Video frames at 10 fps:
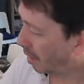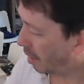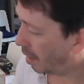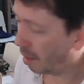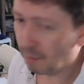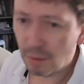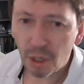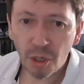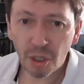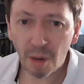Can you
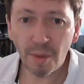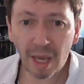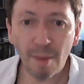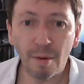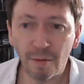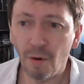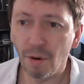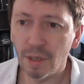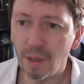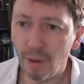just open the game up for
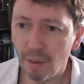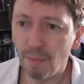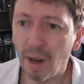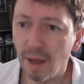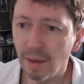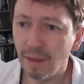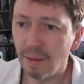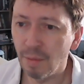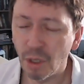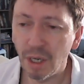us so we can play it
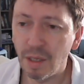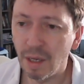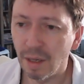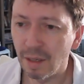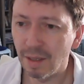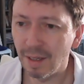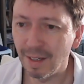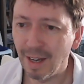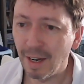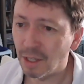much easier? And
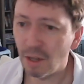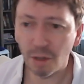then start to